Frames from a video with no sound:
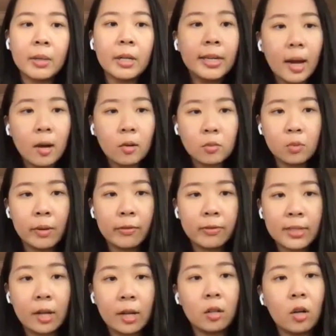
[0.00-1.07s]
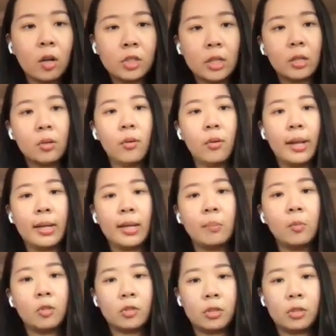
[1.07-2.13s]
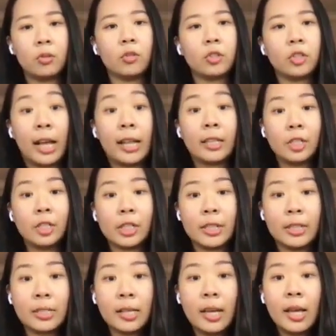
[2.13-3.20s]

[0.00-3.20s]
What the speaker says: adults with psychological and emotional challenges,